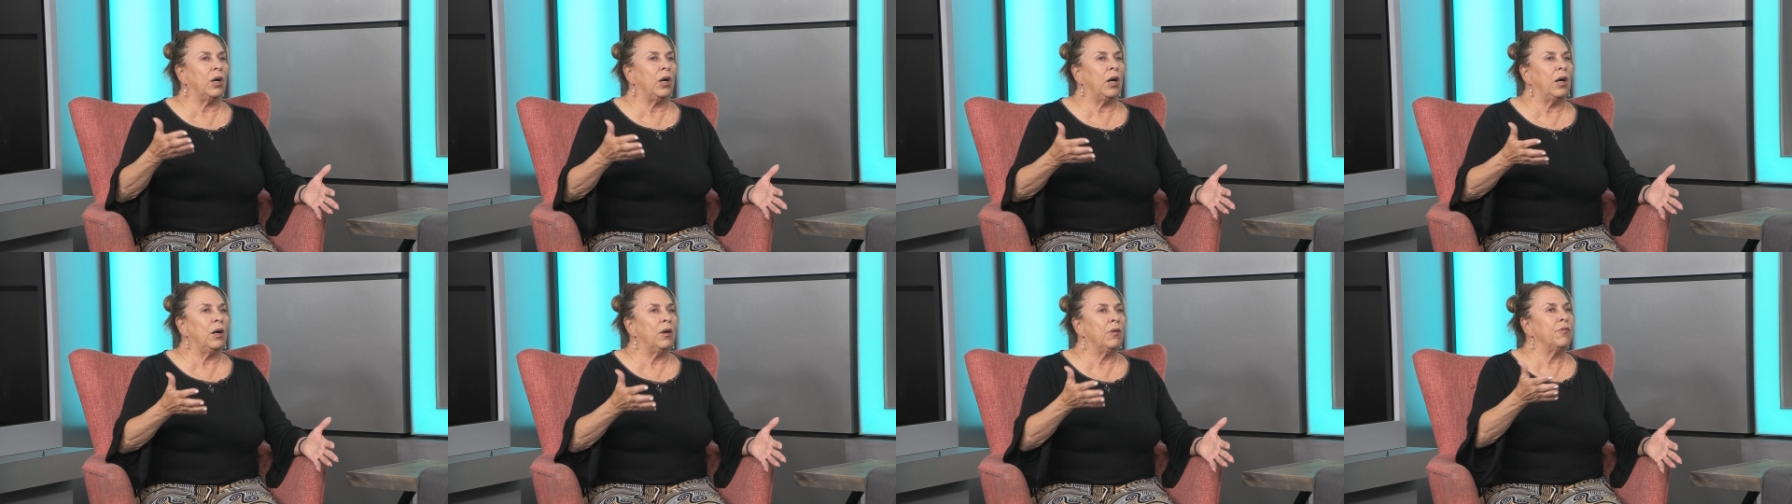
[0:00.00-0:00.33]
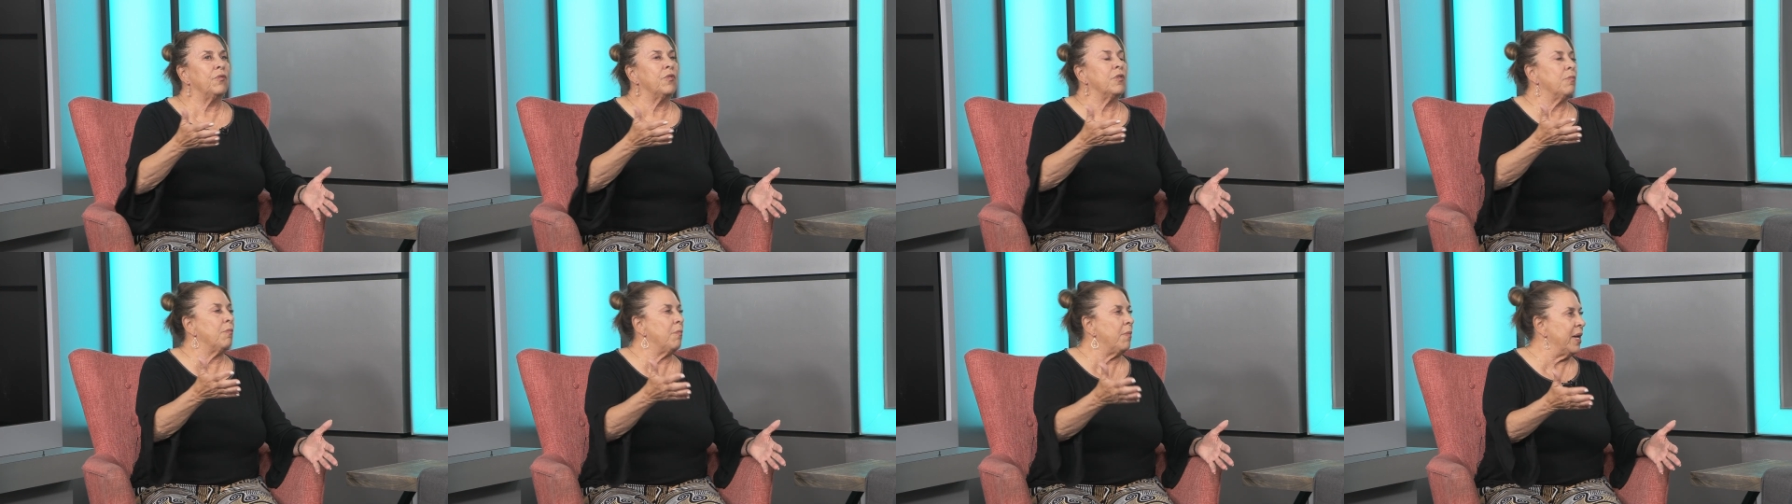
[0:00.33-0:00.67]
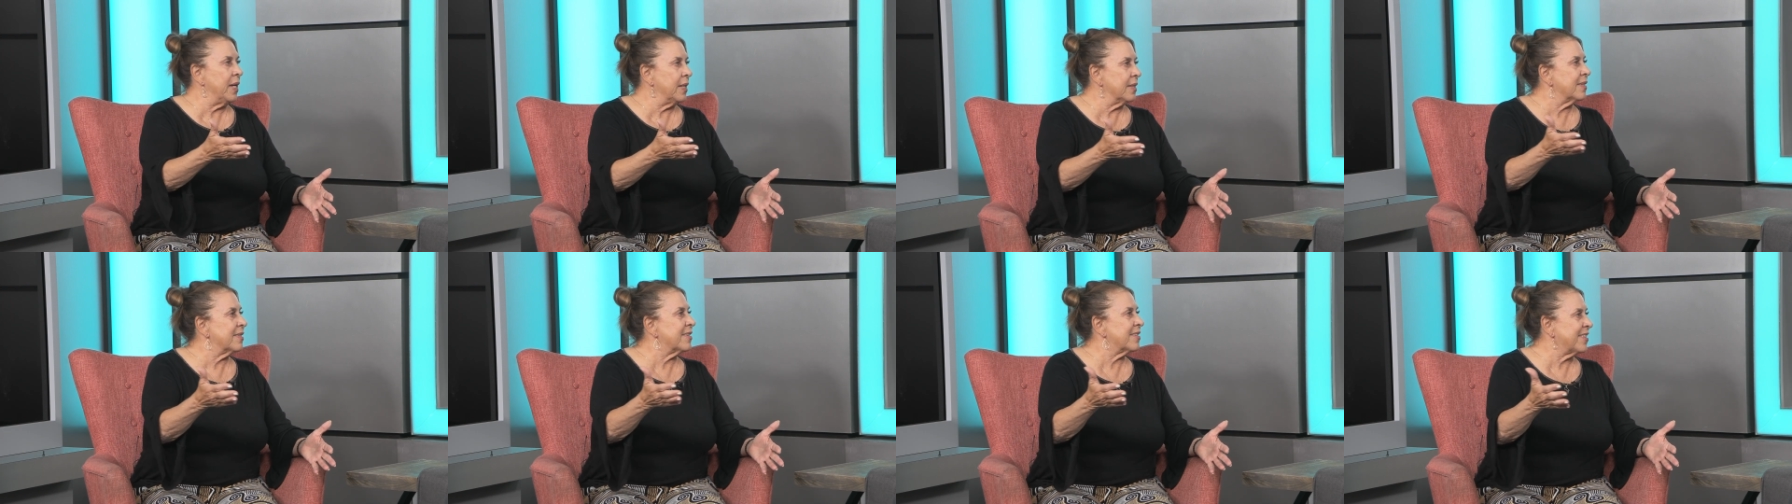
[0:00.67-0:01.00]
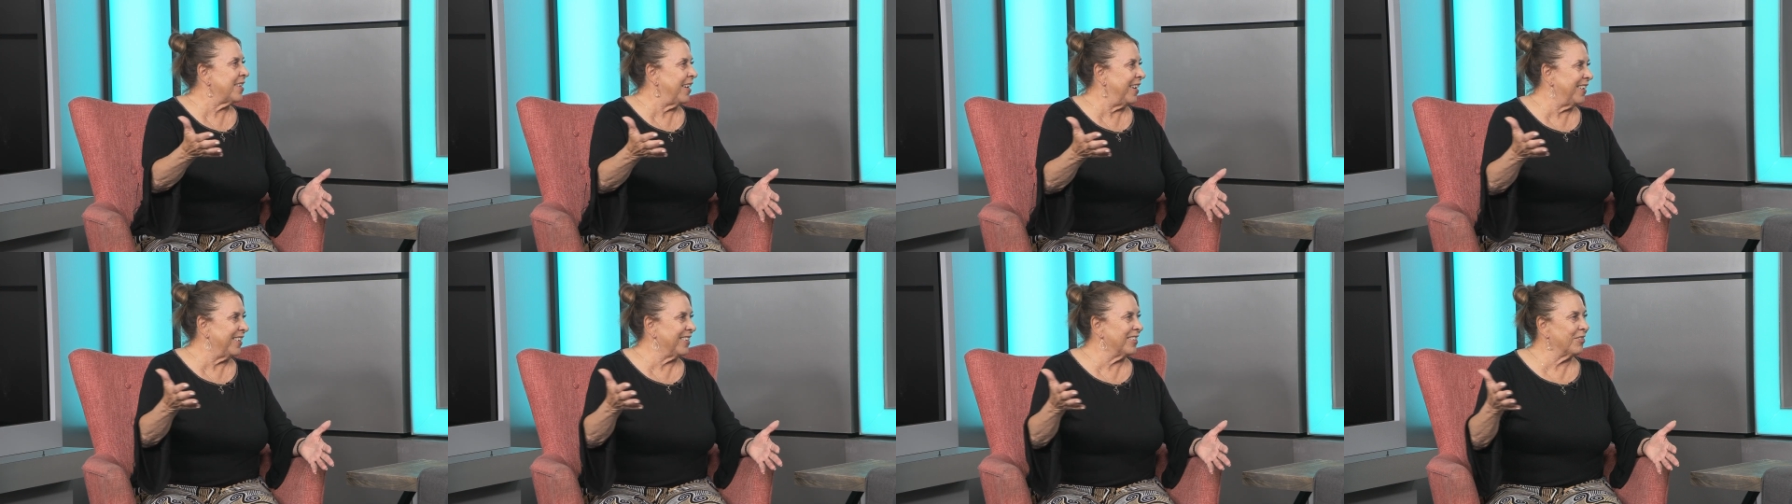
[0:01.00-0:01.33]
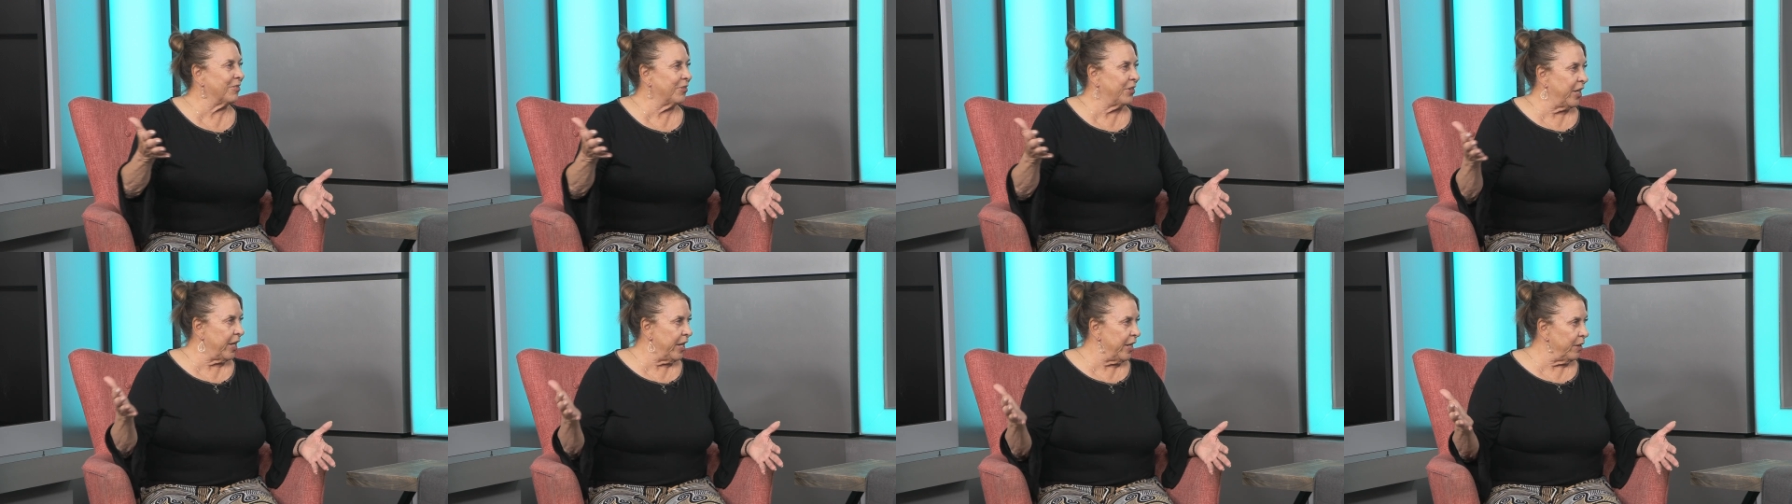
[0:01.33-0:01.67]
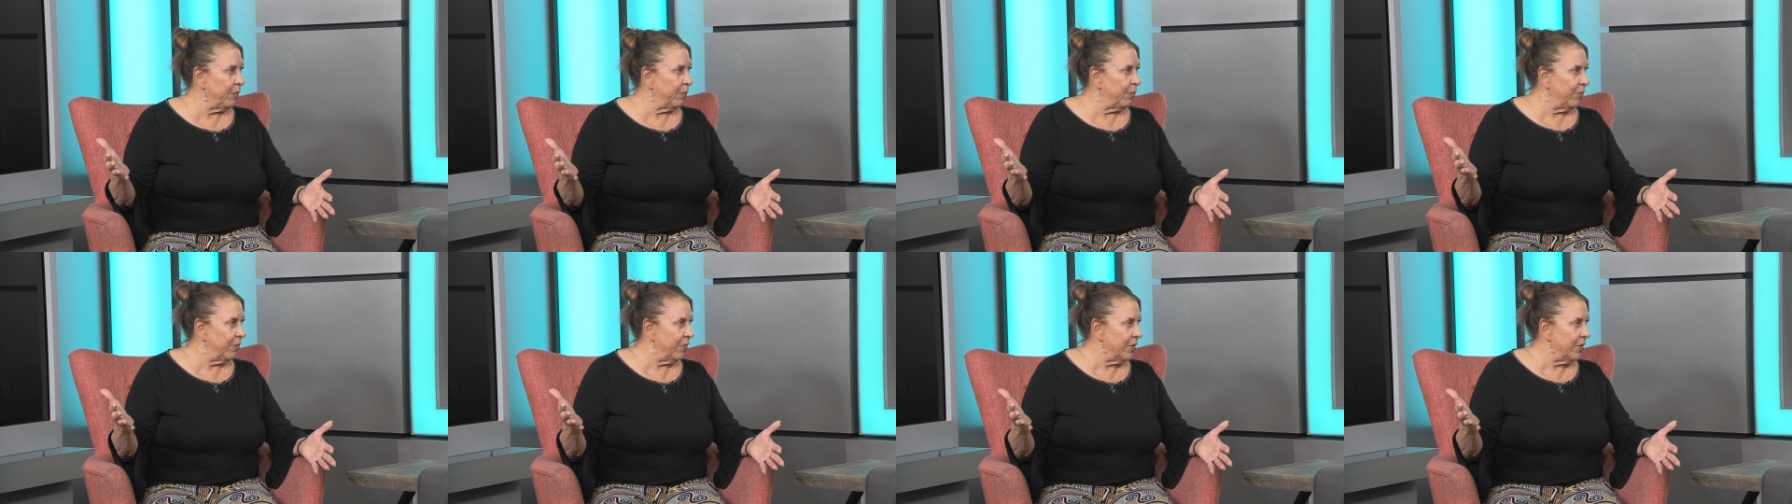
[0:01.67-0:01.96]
of the men's style of game.